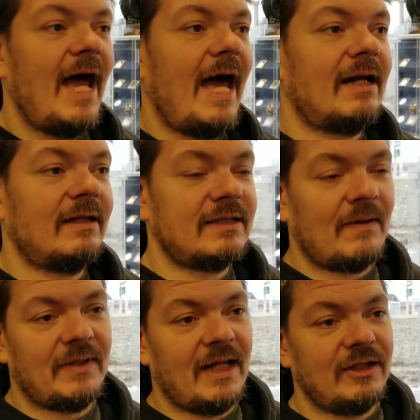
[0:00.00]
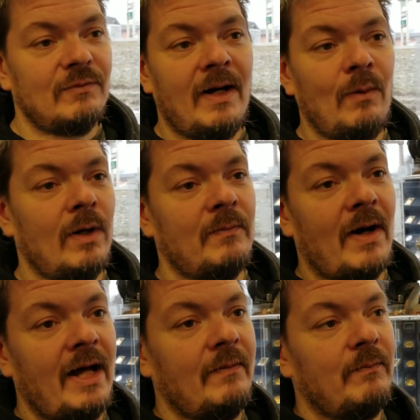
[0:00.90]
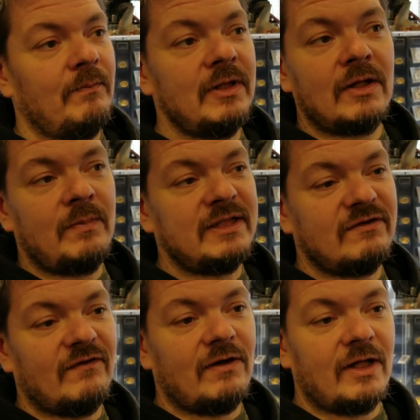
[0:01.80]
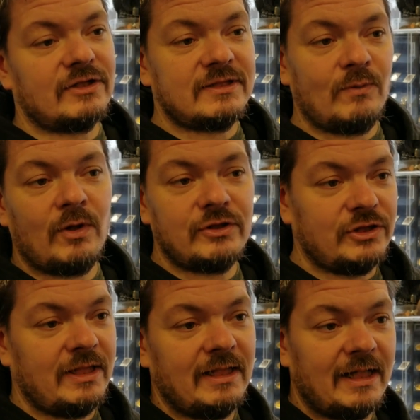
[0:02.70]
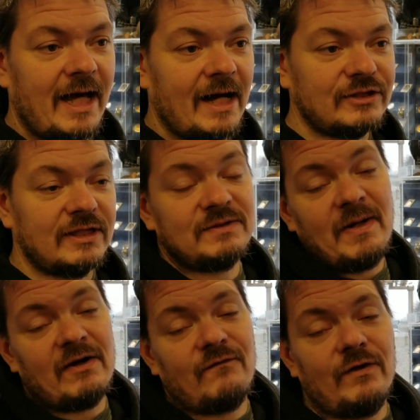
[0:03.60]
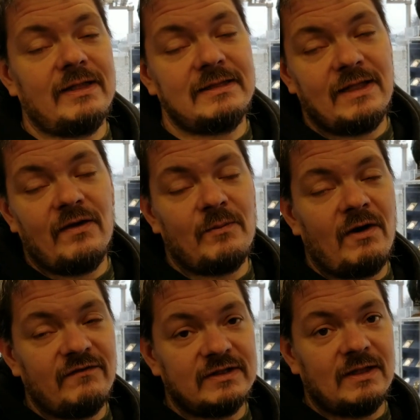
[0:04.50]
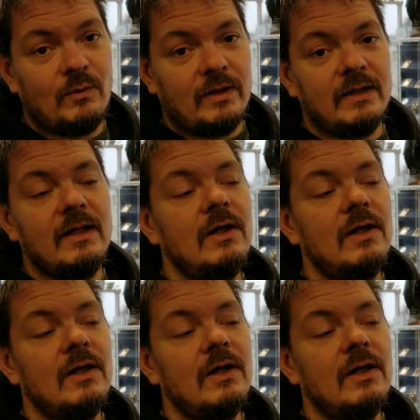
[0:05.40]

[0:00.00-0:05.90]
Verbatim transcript: and on top of that, you might want to buy another piece of a collection somewhere else, you need the cash, it's better for you to sell them off to someone